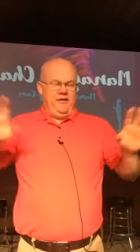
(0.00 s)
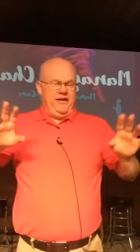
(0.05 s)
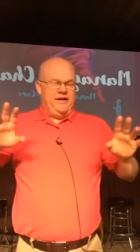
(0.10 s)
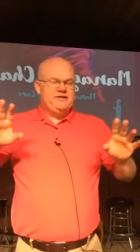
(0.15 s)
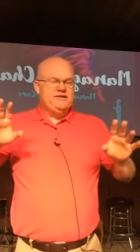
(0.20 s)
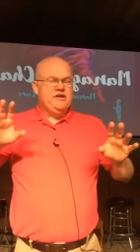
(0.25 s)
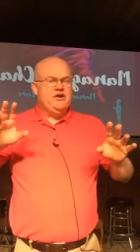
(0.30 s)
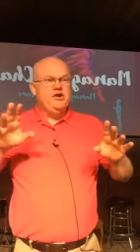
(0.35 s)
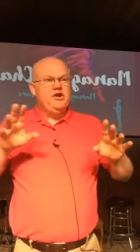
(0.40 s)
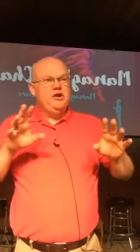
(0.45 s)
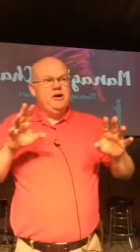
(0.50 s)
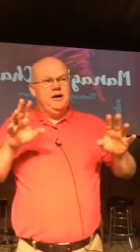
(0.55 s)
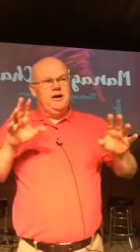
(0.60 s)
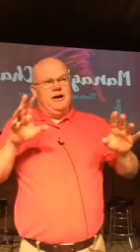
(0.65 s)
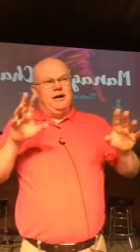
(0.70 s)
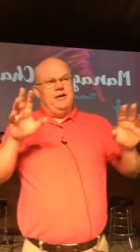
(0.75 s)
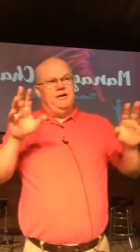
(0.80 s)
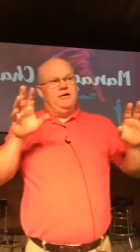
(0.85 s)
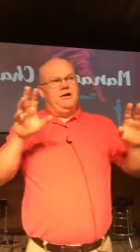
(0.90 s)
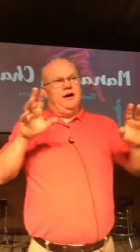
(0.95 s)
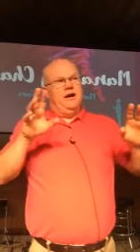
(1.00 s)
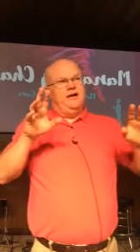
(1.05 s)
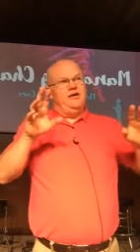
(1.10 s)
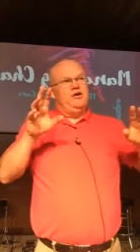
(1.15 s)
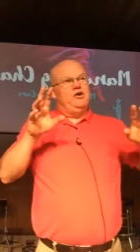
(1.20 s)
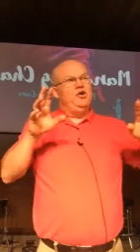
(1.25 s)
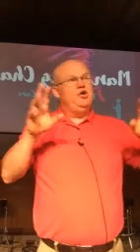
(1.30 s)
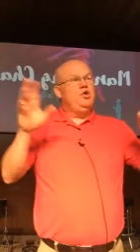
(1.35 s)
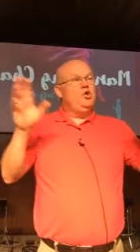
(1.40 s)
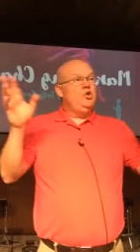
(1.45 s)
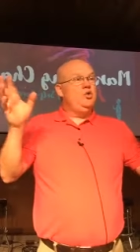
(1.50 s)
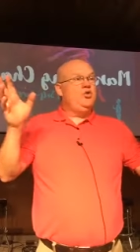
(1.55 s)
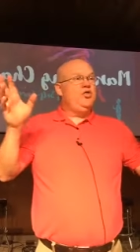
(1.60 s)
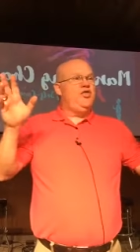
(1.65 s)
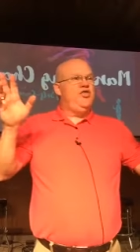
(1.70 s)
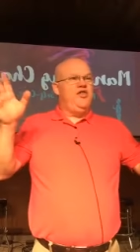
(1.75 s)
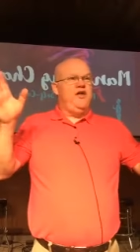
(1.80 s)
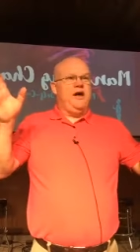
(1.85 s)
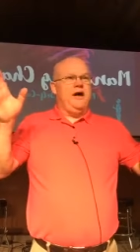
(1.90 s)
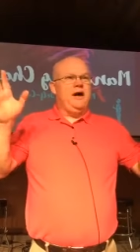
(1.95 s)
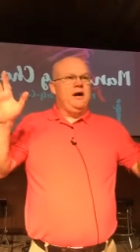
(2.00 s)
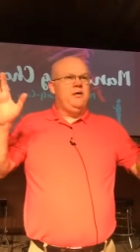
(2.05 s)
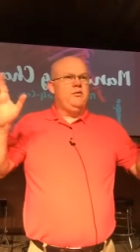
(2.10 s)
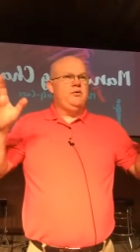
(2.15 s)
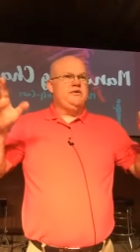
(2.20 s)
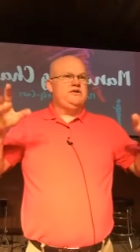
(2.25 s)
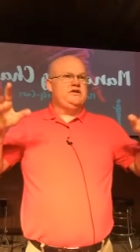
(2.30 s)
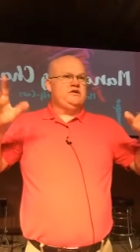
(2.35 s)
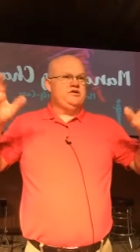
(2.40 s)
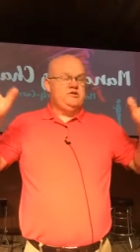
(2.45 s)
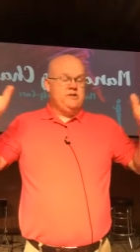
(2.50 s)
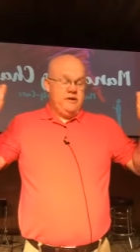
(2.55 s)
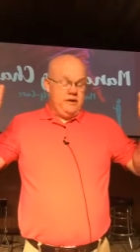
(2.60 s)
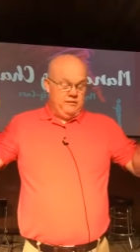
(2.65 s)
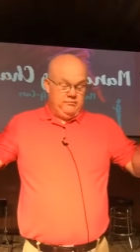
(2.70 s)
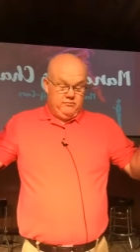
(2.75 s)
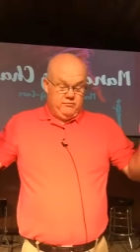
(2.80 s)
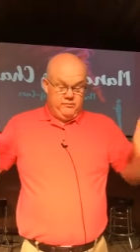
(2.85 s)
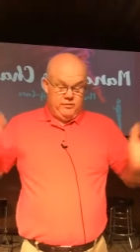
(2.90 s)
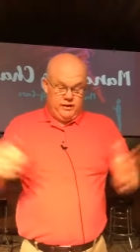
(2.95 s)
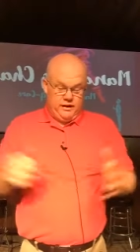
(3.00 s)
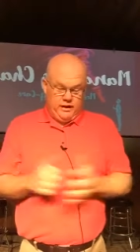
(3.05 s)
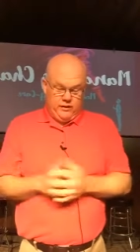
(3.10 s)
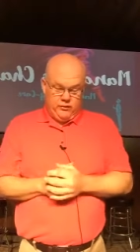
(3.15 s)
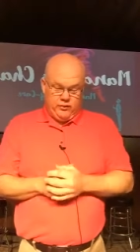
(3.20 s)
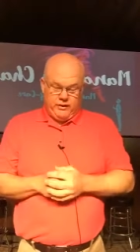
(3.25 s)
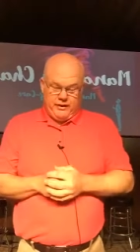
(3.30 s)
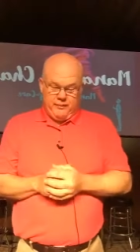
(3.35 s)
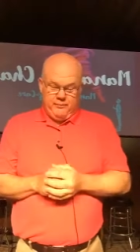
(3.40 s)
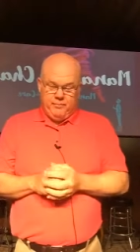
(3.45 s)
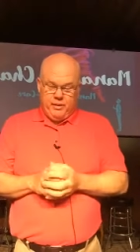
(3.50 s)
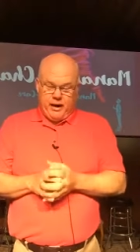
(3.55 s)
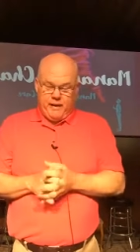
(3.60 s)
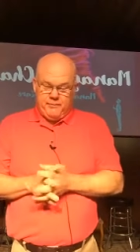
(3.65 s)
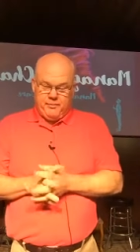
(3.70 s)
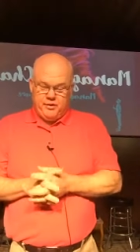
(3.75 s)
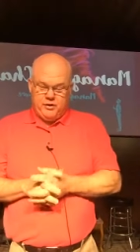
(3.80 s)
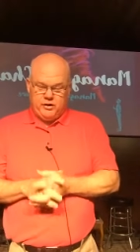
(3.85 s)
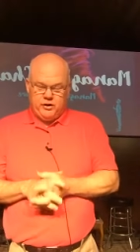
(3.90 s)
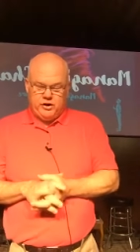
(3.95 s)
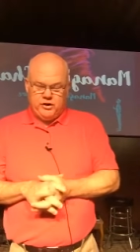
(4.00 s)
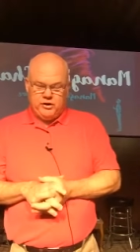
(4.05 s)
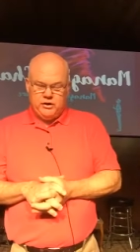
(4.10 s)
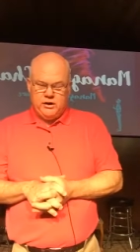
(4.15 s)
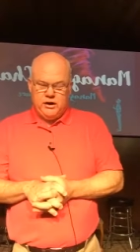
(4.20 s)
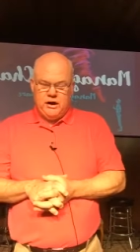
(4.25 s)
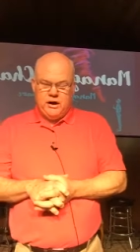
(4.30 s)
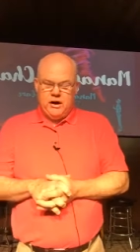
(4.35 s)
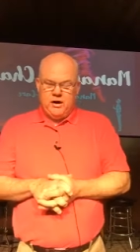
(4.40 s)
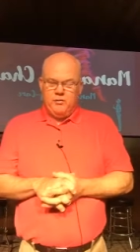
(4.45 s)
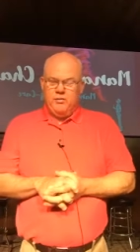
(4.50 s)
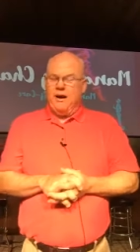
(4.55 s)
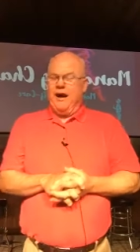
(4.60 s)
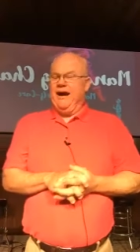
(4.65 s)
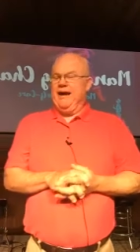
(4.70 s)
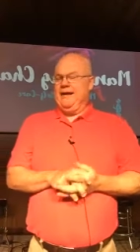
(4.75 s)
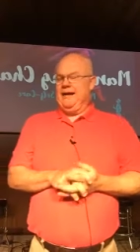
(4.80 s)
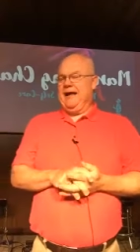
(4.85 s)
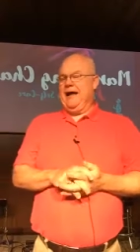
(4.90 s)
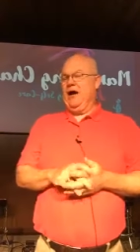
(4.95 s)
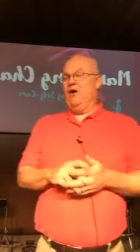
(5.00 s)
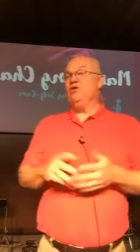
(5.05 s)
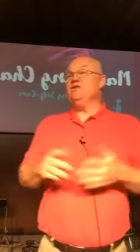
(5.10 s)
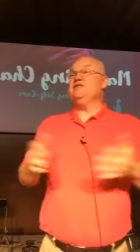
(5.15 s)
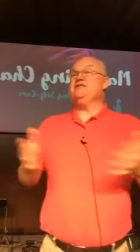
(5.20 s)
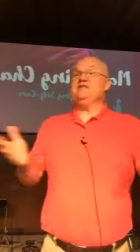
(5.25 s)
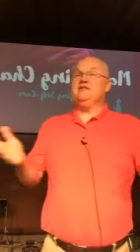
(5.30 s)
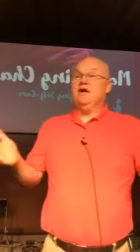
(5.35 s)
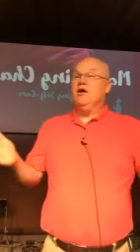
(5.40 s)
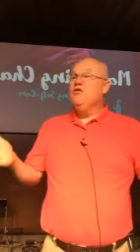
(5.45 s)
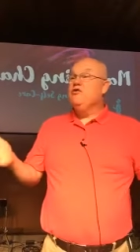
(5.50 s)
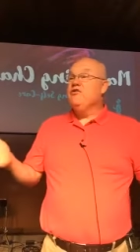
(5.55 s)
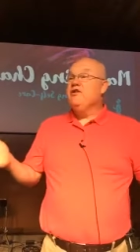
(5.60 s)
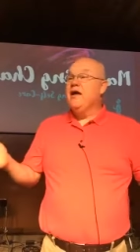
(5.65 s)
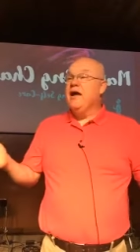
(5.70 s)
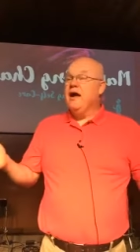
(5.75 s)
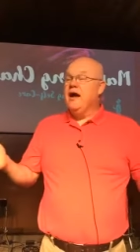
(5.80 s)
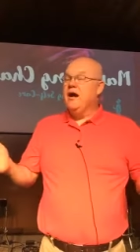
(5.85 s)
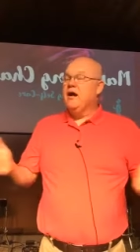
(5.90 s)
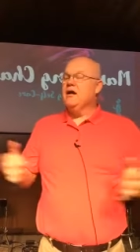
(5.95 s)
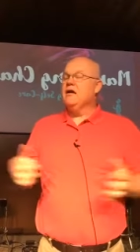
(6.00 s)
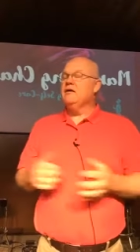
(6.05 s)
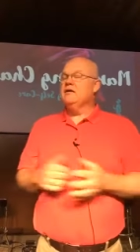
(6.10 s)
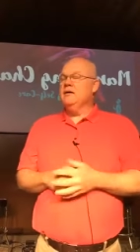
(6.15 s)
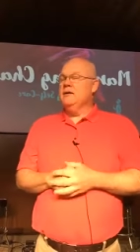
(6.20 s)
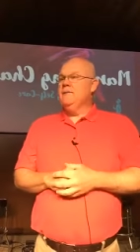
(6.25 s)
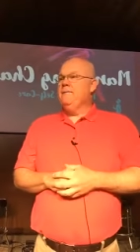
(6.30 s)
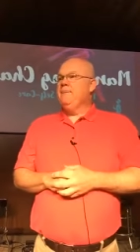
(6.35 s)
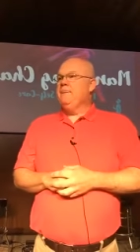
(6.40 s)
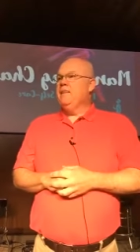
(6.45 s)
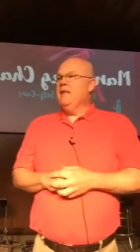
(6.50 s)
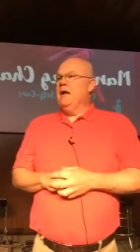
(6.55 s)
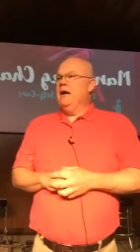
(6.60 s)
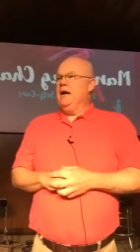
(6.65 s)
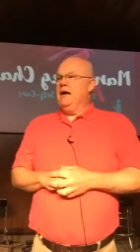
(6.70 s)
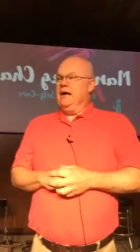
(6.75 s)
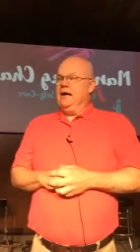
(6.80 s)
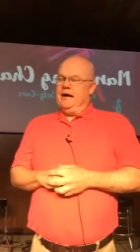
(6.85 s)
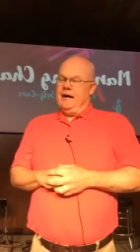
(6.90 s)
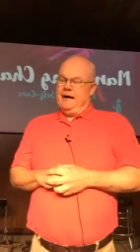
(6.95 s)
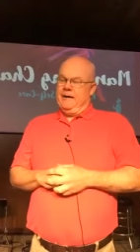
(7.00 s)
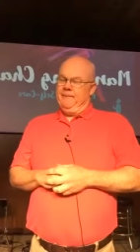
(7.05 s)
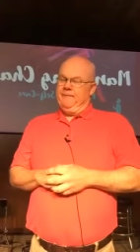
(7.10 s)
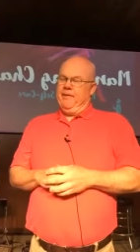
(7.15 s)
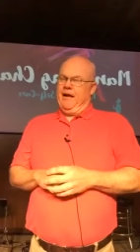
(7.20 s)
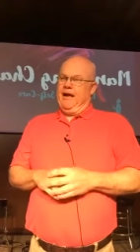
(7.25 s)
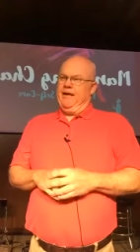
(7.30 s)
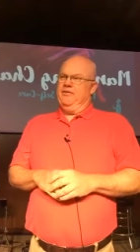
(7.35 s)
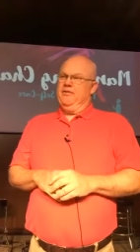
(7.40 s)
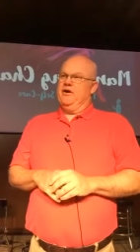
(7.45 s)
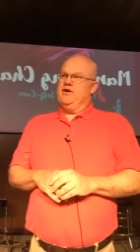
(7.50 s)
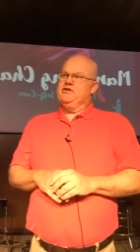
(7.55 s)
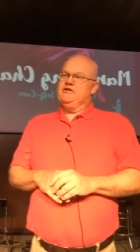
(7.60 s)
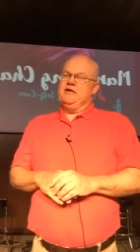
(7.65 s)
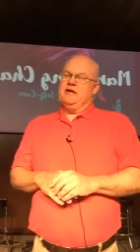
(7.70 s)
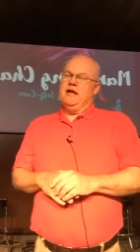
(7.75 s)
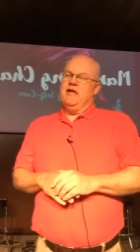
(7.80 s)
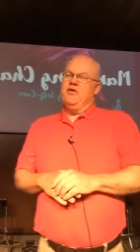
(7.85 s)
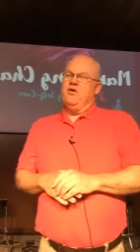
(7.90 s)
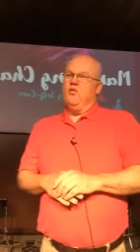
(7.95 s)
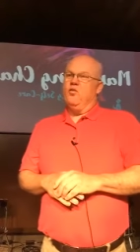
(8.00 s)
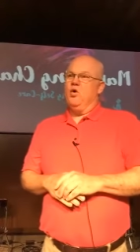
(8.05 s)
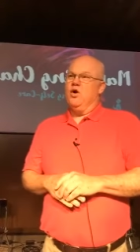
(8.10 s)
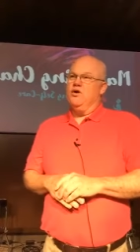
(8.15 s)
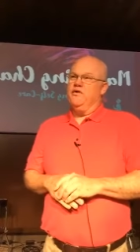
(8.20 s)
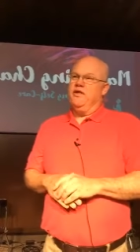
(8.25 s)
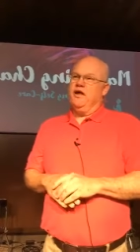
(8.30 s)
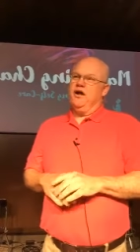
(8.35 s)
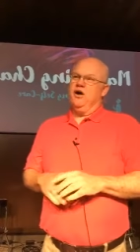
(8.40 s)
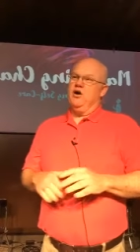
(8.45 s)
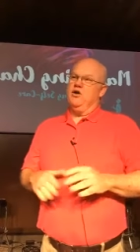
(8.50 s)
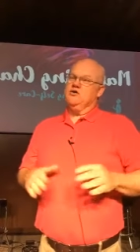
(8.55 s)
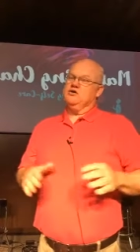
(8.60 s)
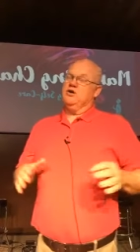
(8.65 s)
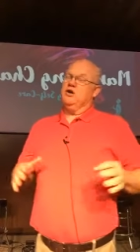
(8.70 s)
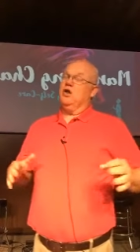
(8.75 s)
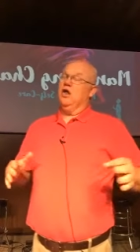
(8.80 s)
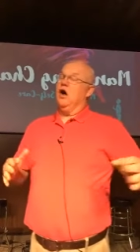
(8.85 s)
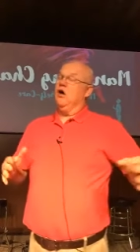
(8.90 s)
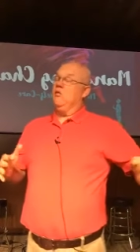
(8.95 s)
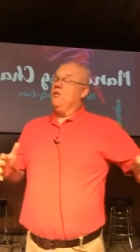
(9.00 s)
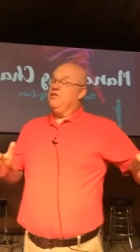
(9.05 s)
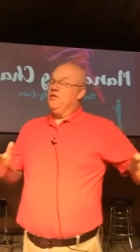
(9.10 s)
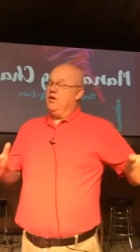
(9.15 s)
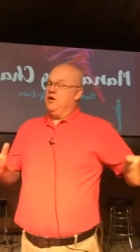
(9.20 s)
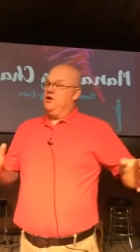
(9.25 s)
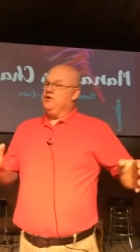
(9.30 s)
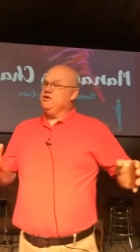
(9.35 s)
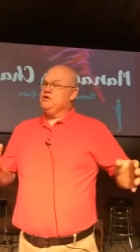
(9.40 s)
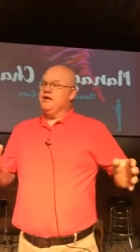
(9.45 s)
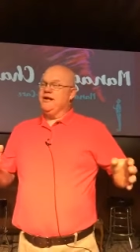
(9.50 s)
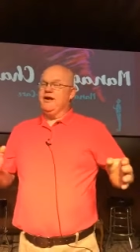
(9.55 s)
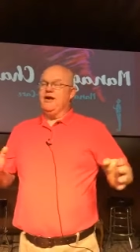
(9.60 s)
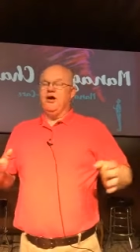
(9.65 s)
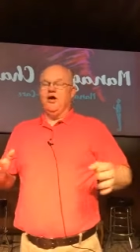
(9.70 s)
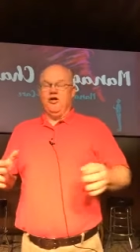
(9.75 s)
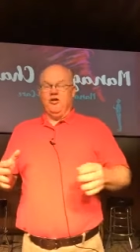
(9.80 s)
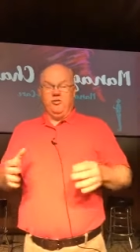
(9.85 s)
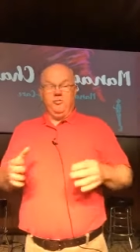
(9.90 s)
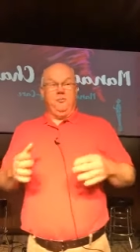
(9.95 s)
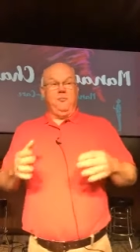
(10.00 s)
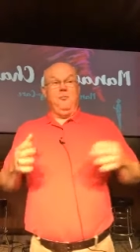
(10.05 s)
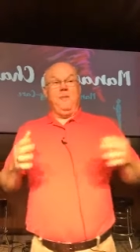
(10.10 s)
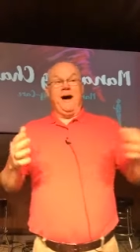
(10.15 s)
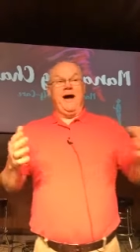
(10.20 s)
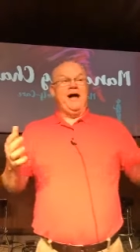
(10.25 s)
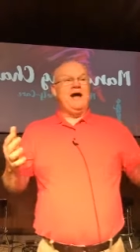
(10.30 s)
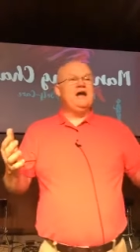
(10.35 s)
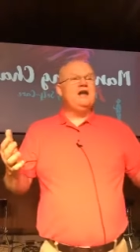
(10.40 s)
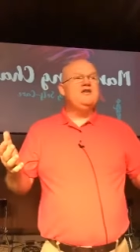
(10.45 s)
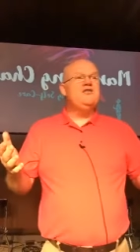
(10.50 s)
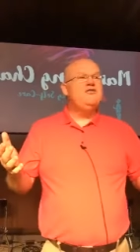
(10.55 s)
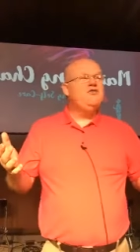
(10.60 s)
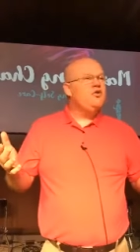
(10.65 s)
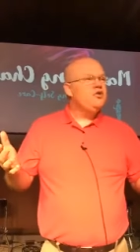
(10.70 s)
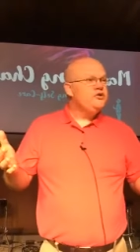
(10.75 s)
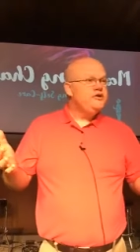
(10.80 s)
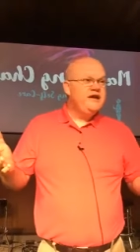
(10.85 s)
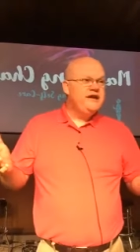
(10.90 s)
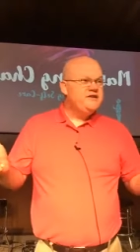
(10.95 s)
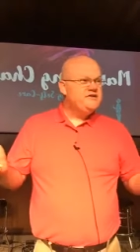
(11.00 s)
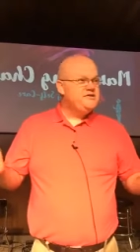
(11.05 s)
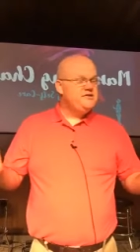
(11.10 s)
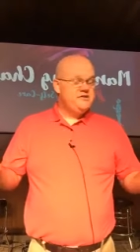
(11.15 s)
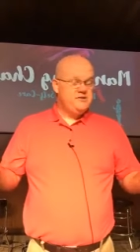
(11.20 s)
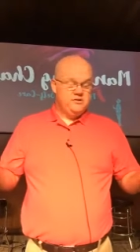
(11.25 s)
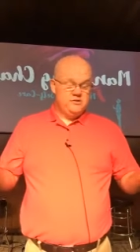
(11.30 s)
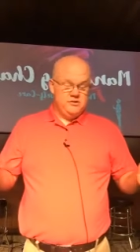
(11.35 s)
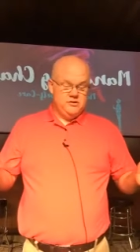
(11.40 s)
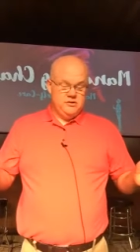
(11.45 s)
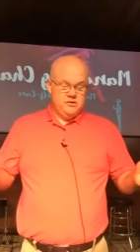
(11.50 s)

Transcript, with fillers: That's a, a, a, new thing which is uh, really popular right now self care um, and there's another word that goes along with it, usually called mindfulness.